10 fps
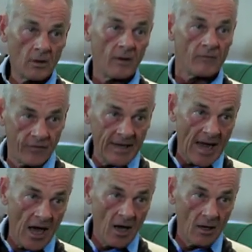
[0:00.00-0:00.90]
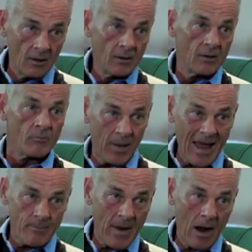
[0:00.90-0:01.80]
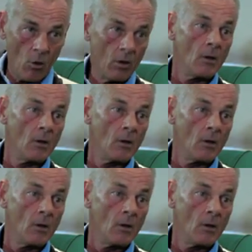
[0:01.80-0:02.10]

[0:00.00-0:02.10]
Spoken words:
via blackmail,